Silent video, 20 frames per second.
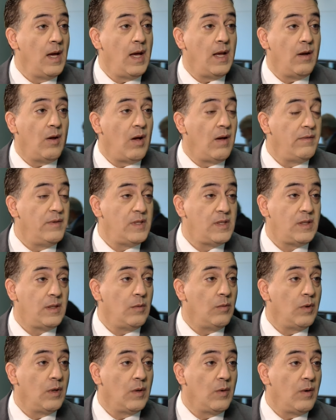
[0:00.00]
And obviously
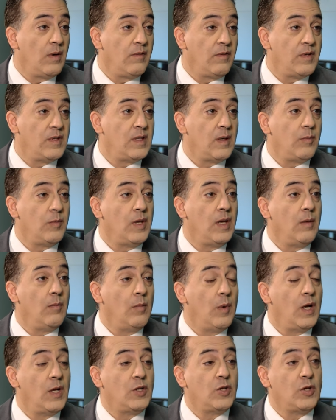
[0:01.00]
we're going for something
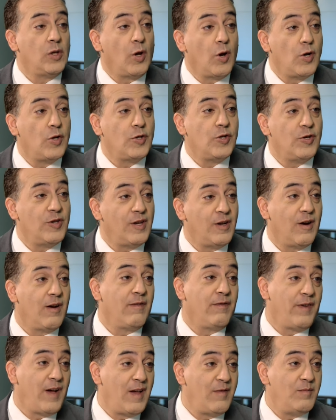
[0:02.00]
much larger than our
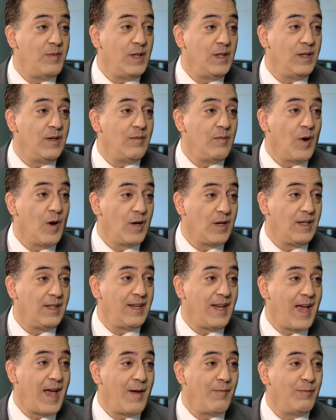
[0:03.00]
5 million market
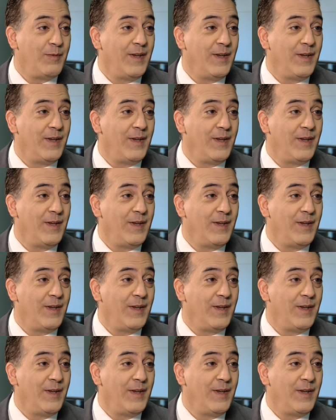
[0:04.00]
cap.